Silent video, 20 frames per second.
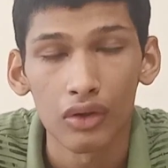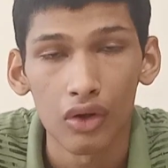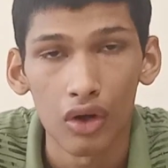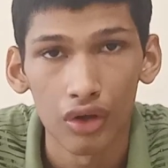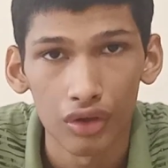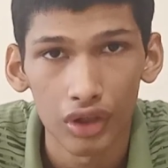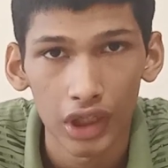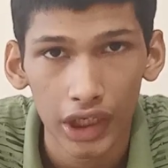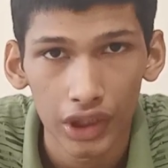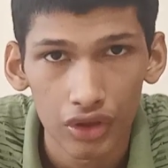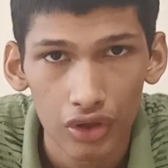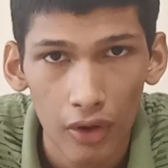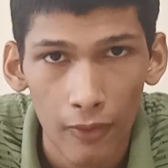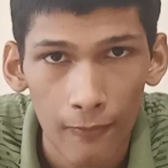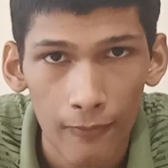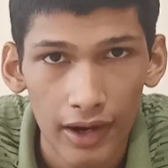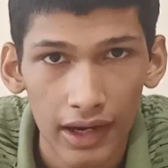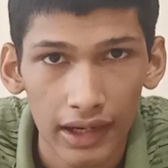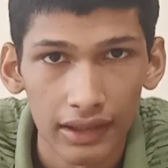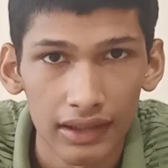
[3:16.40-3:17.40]
contact
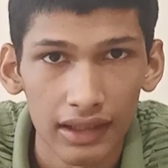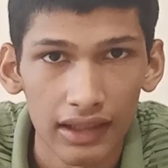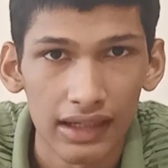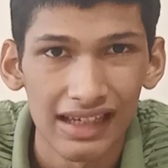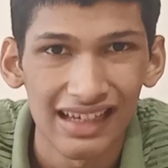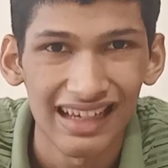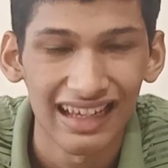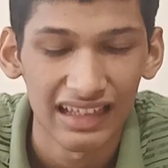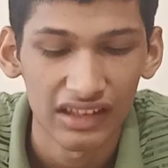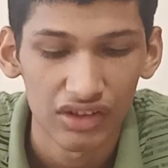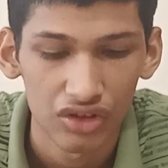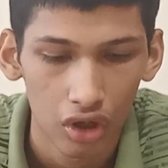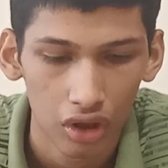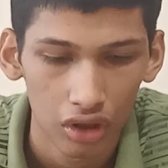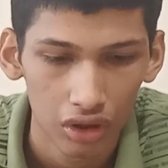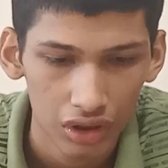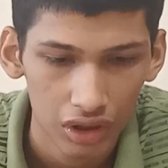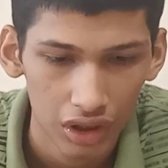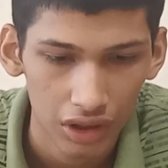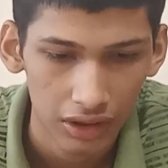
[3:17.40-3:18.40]
your vet.
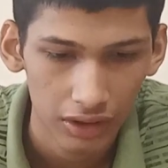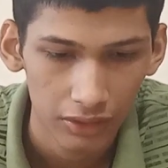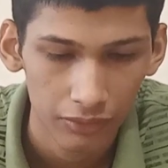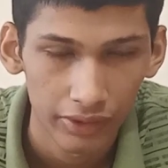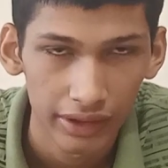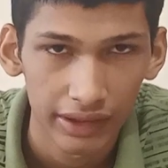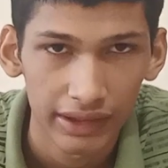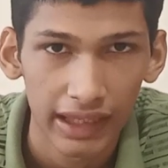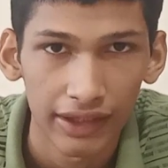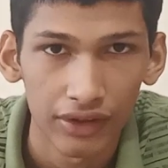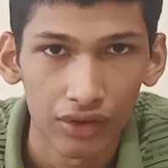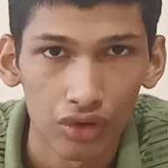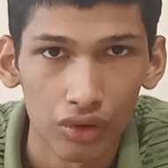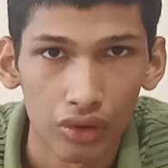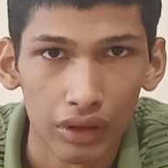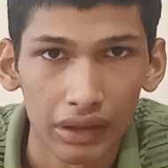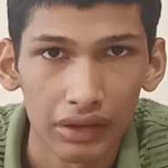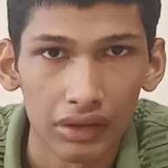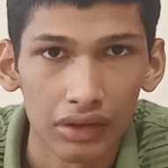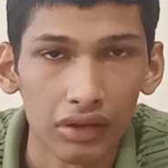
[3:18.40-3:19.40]
Your turtle will thank you
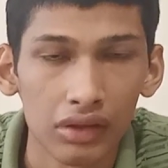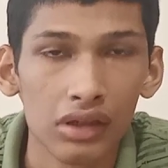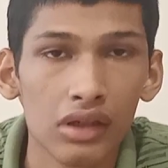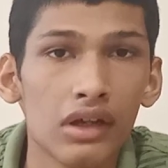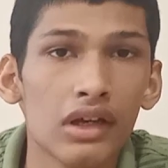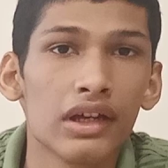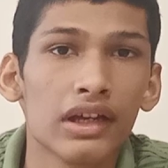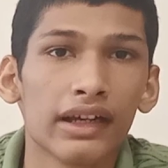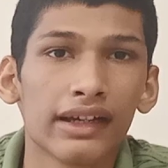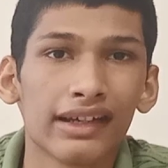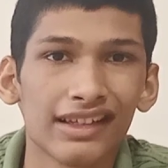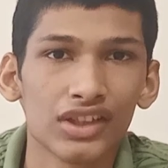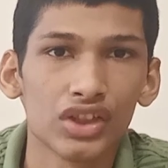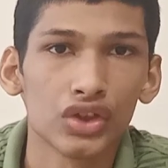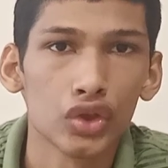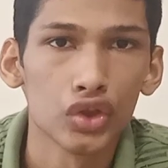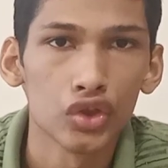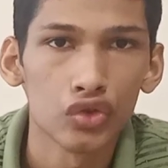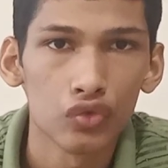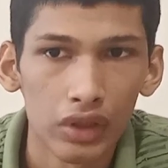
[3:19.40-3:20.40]
later. It is
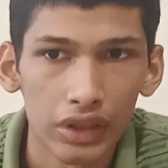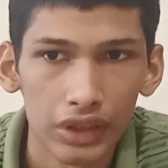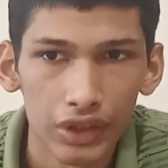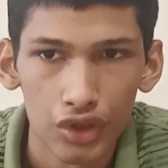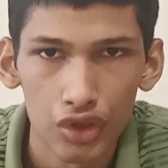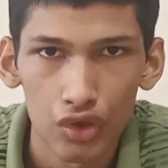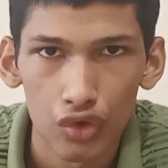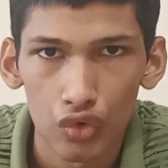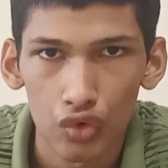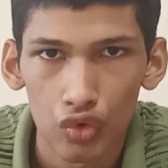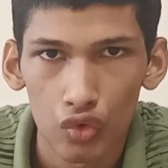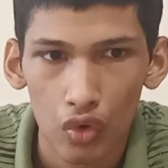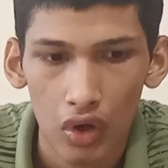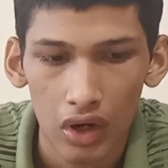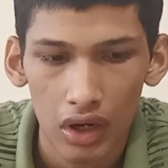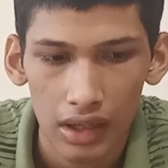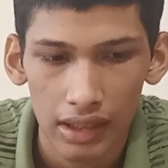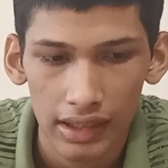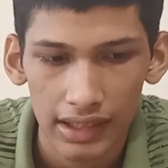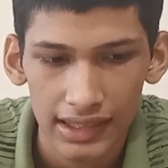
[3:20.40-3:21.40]
usually due to
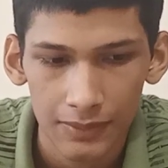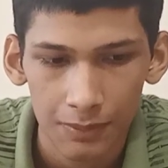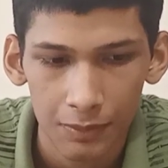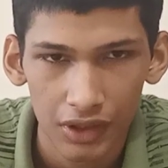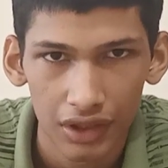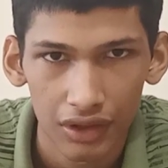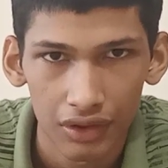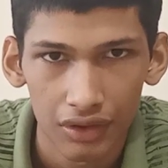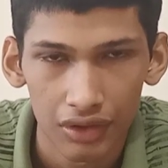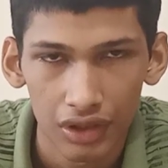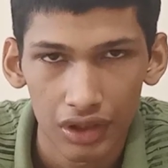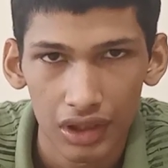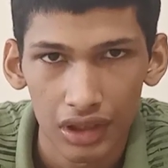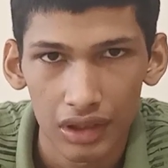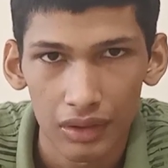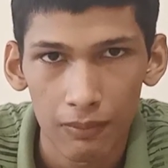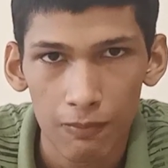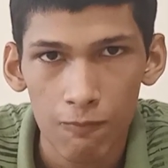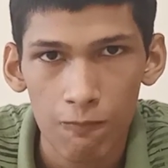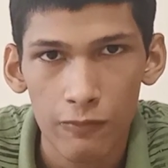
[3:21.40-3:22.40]
a
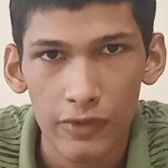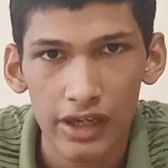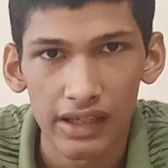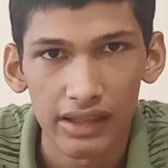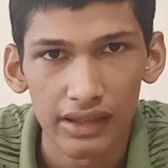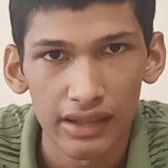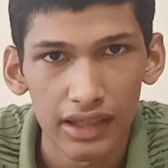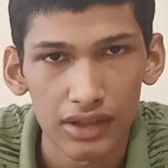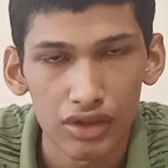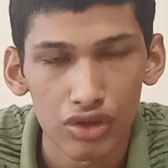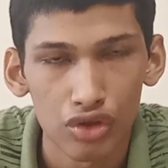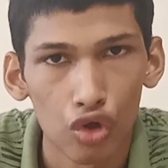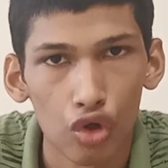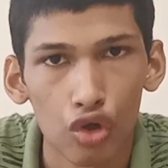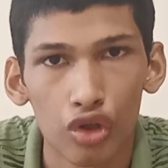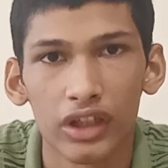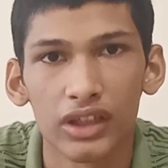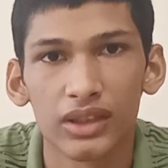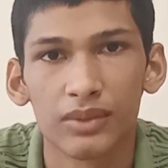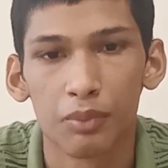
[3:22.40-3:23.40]
respiratory illness
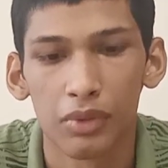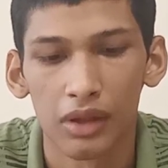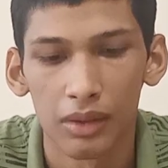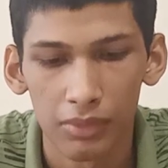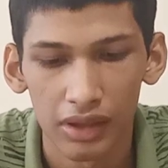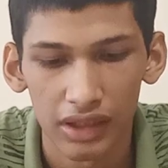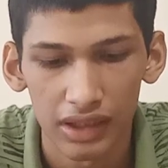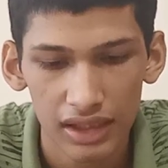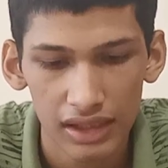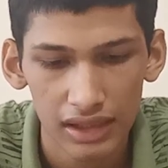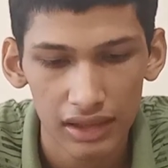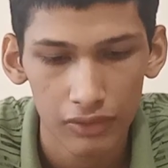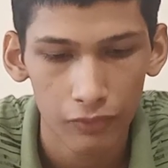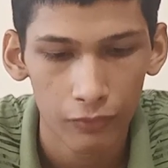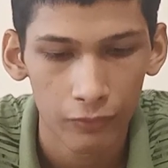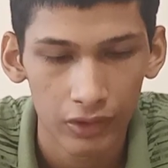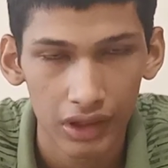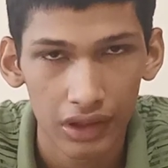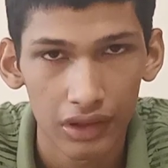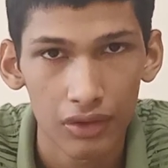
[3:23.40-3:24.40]
known as
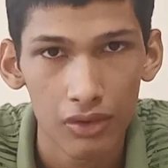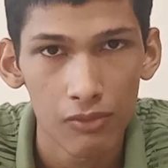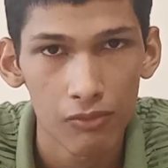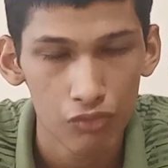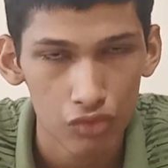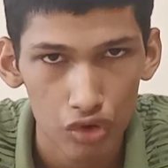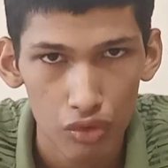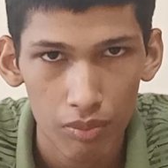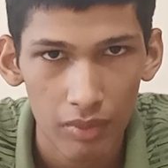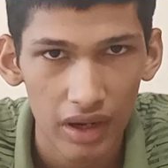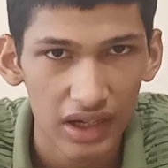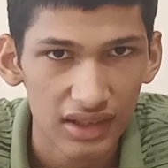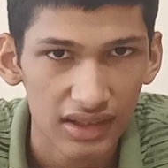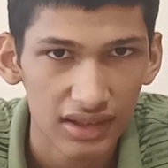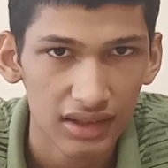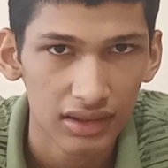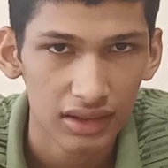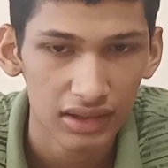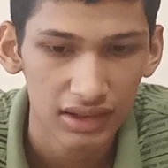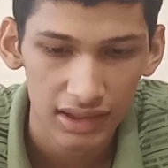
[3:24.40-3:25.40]
bubbling, where you might
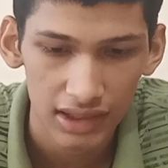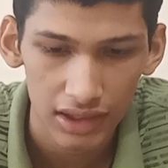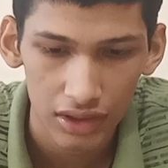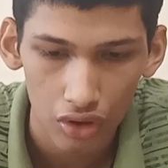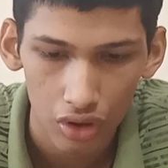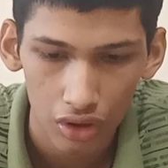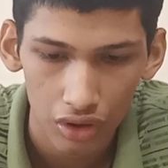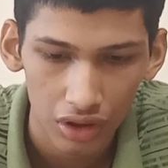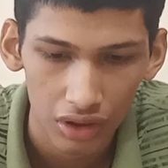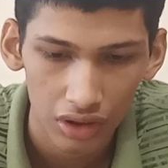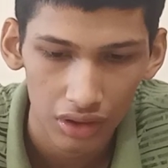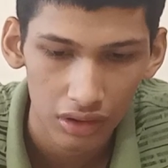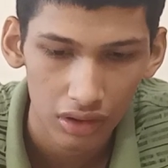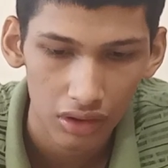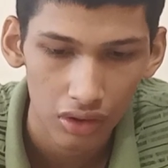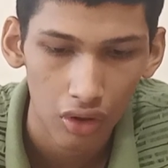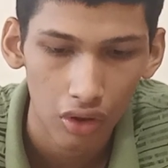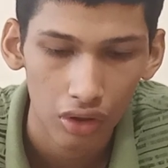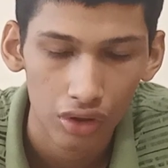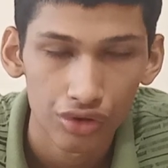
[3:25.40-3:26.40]
see your
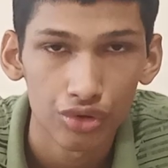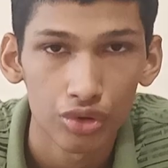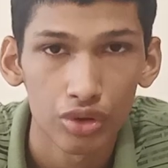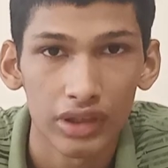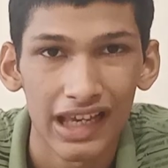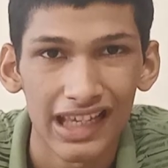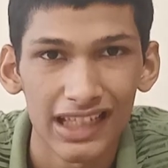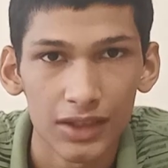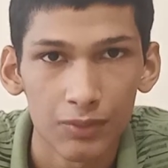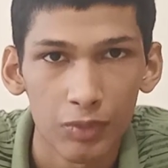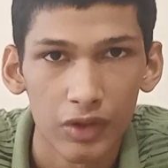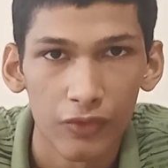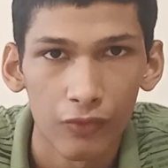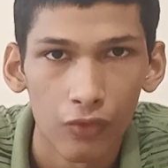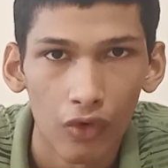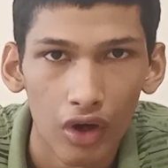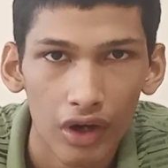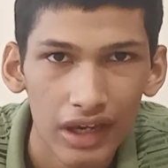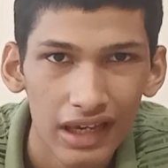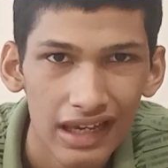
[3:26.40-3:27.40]
turtle also gasping
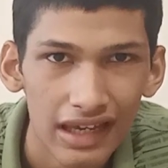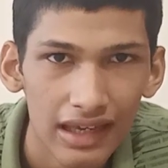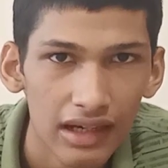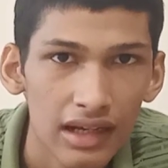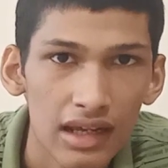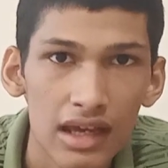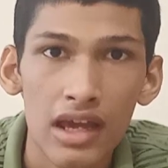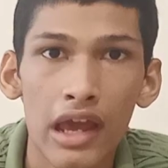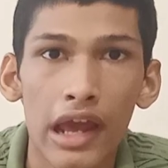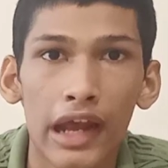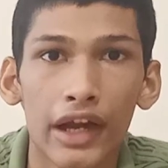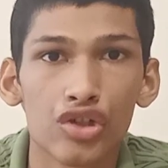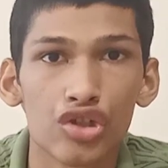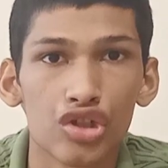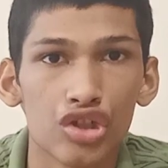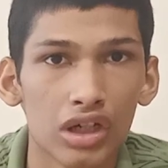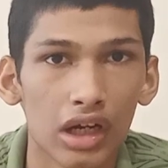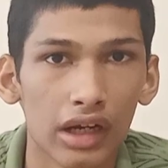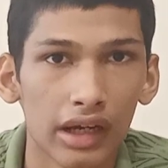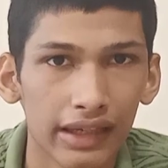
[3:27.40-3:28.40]
for air and
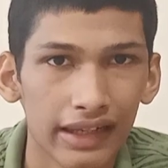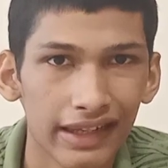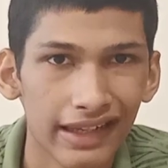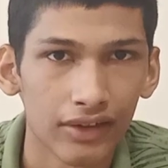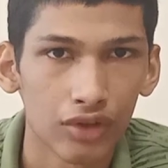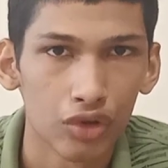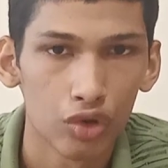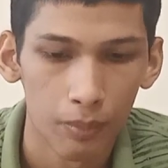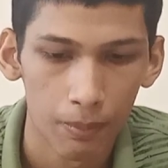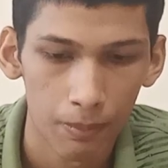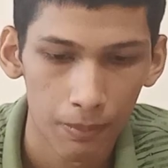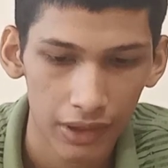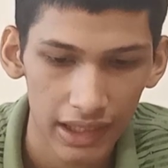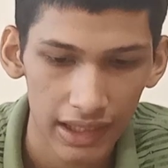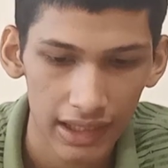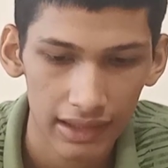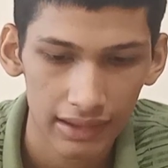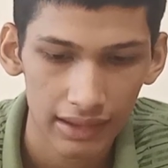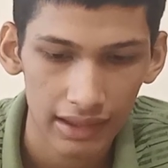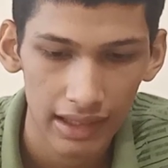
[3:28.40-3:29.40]
struggling to
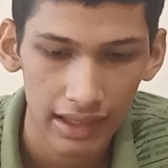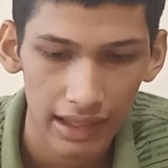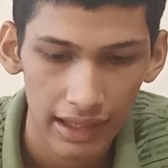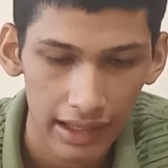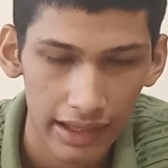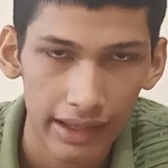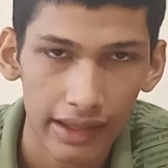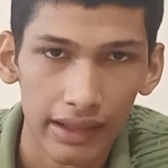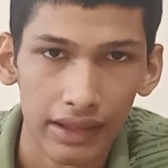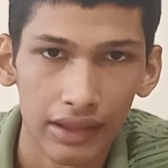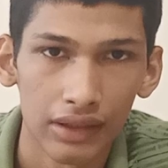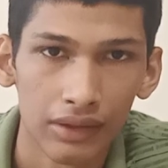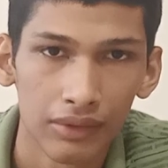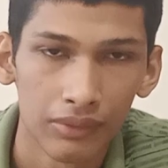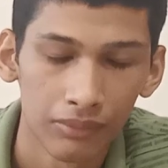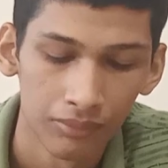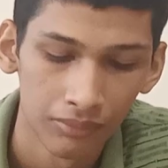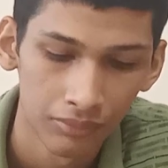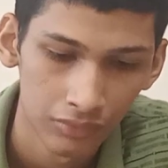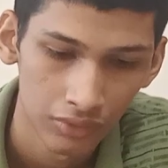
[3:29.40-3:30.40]
breathe air.